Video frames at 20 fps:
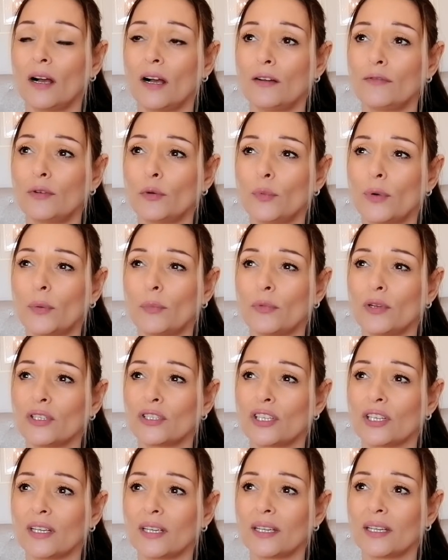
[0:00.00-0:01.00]
other one,
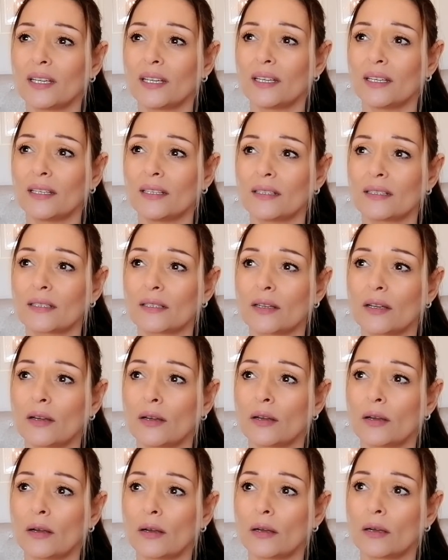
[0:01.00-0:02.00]
which is
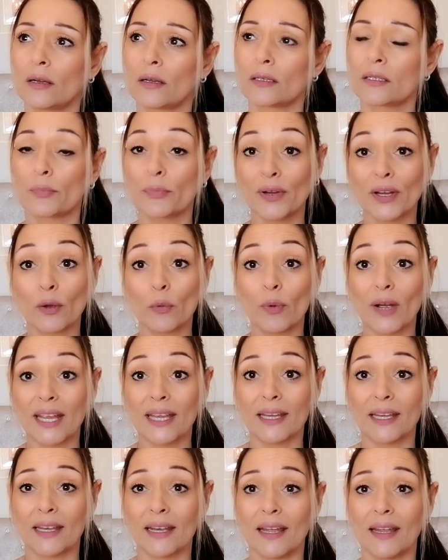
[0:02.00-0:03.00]
Spring
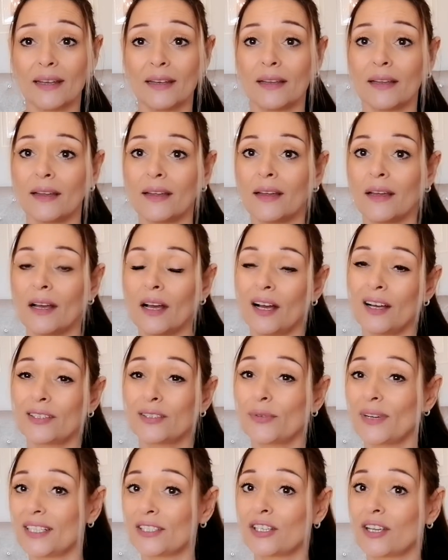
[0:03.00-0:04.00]
Awakening. I
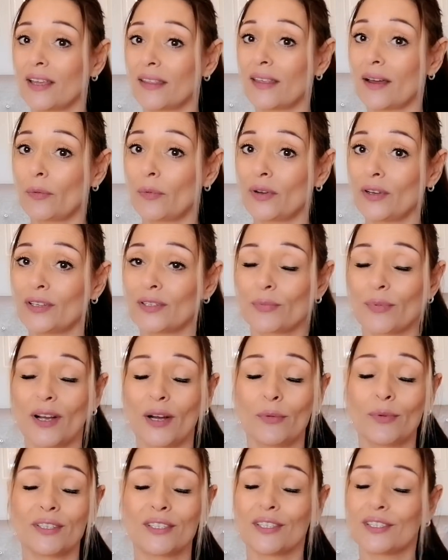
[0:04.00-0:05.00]
do actually get that one as
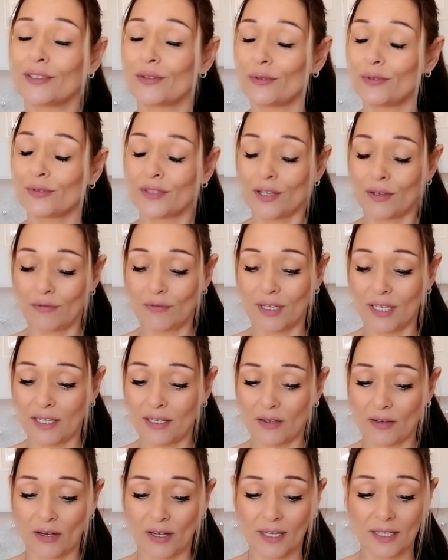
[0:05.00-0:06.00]
well, which is also
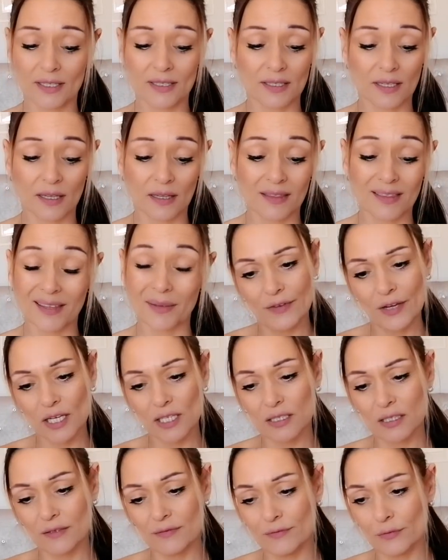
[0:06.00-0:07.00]
really nice.
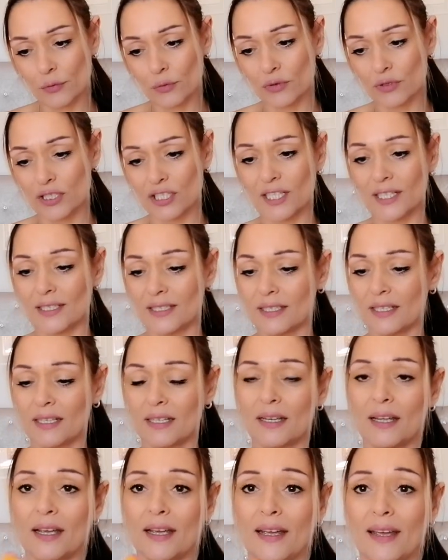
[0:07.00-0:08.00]
34 sheets
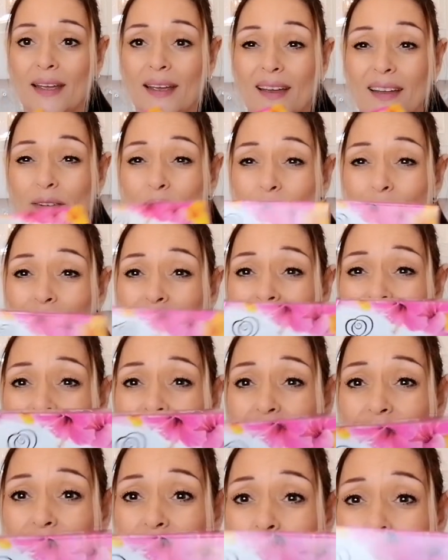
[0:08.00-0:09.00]
in here, and
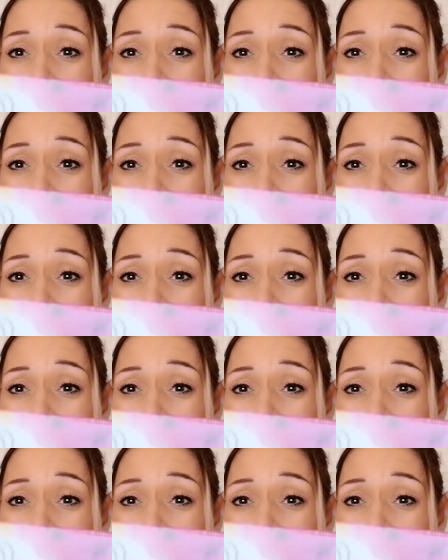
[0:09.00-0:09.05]
obviously you